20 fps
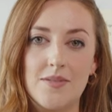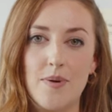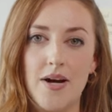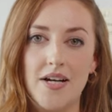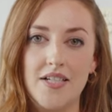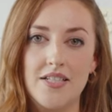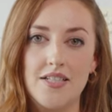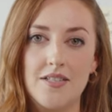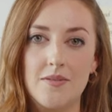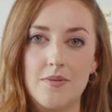
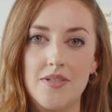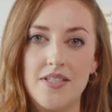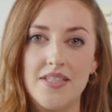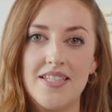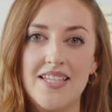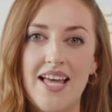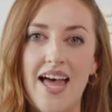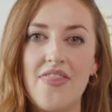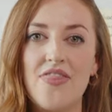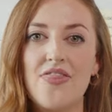
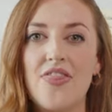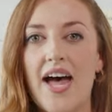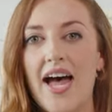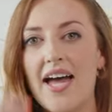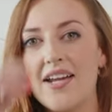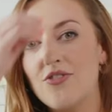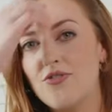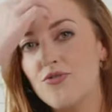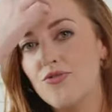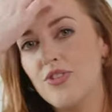participants. And
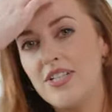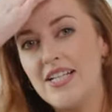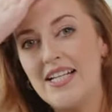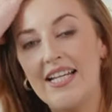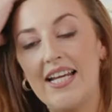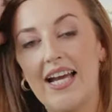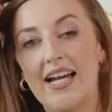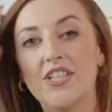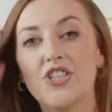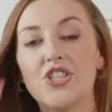that
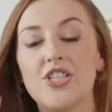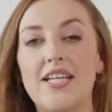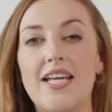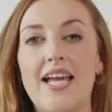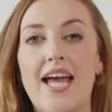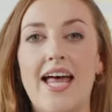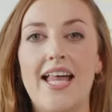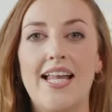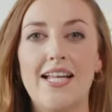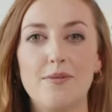really actually
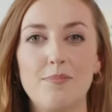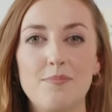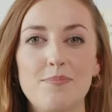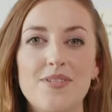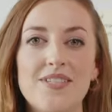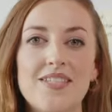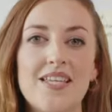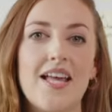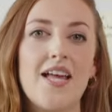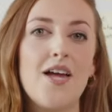
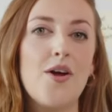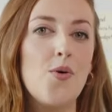helps